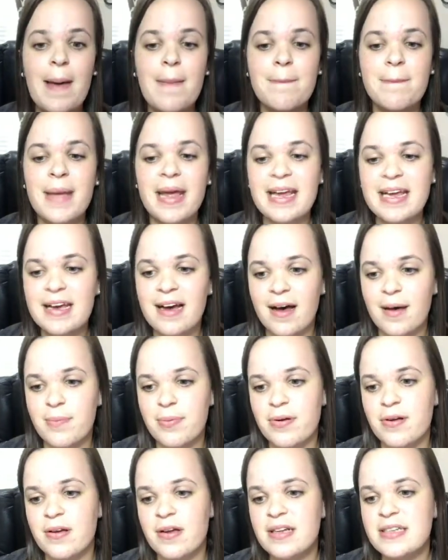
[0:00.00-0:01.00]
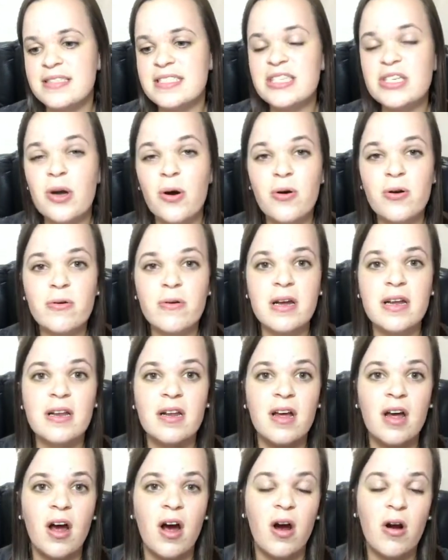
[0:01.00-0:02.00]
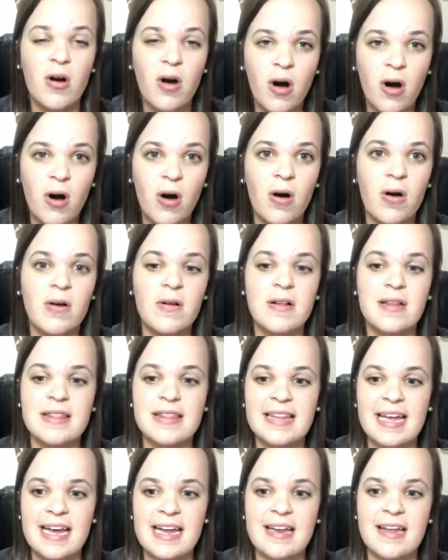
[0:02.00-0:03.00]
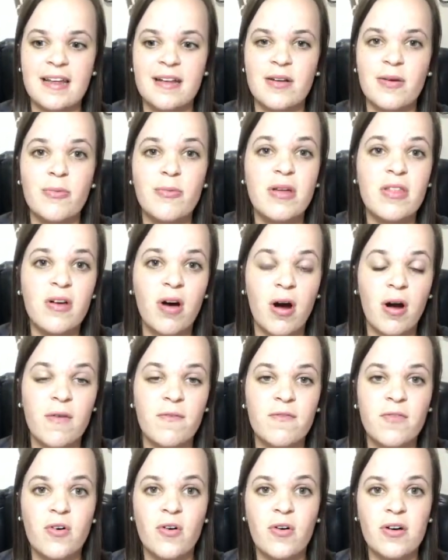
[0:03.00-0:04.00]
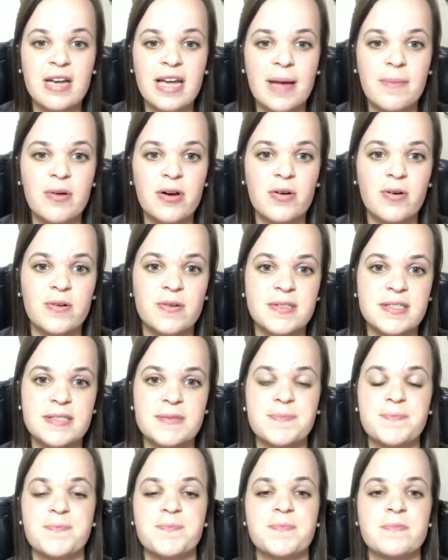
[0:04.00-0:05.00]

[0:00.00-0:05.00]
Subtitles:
makeup, deodorant are all laden with harmful chemicals.